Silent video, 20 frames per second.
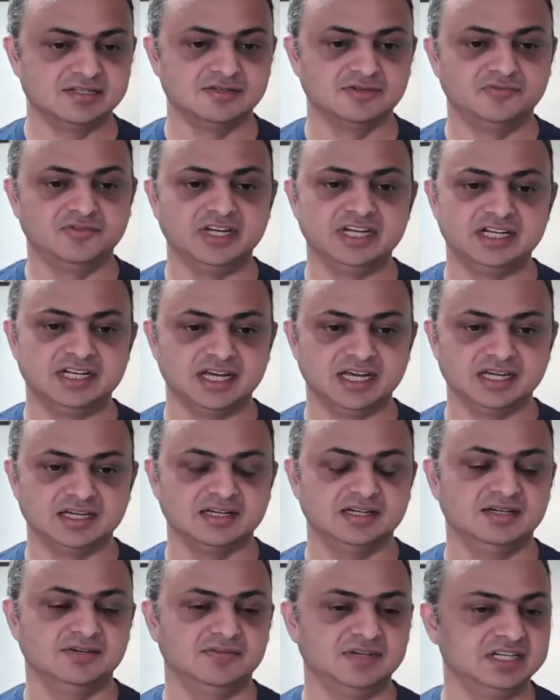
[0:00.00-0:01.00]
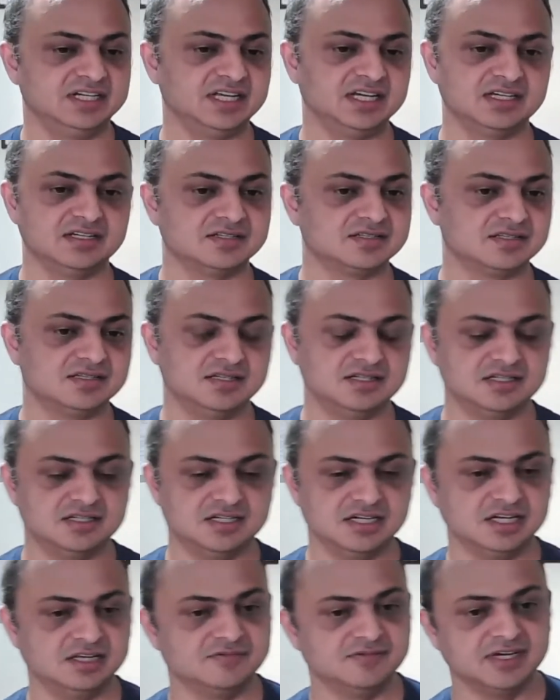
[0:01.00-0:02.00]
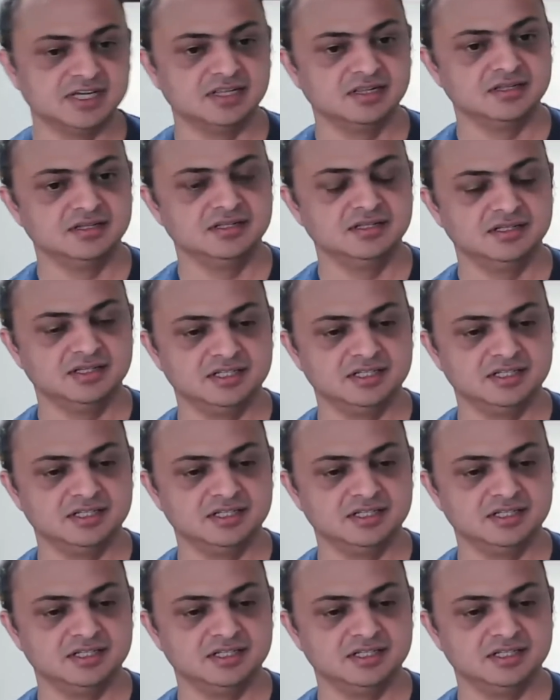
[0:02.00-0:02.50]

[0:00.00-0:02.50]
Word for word: So fintech, fintechs did really well